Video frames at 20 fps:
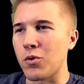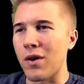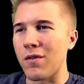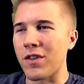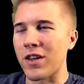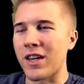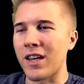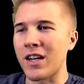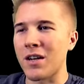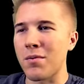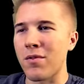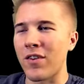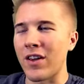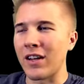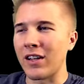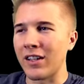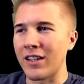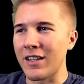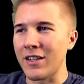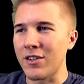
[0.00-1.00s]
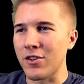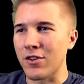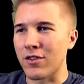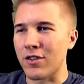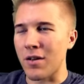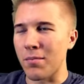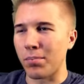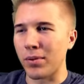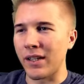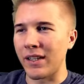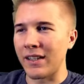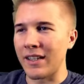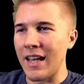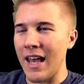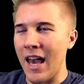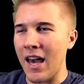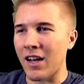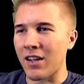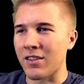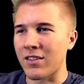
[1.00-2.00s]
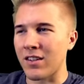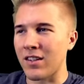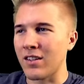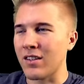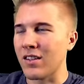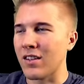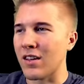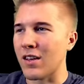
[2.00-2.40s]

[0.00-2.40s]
So we have the Kingdom of Italy just completely annexing